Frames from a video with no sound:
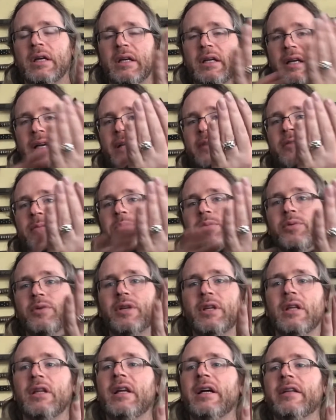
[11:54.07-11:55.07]
It's a
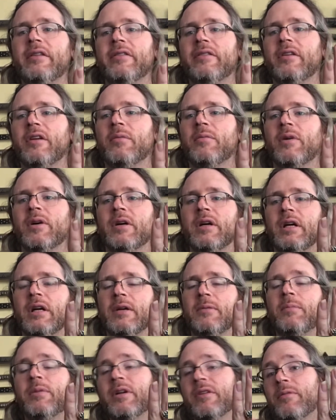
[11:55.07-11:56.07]
pretty lightsaber,
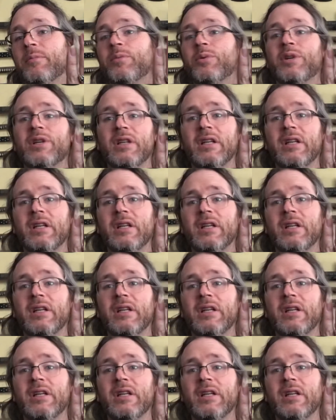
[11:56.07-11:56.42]
but it's a pretty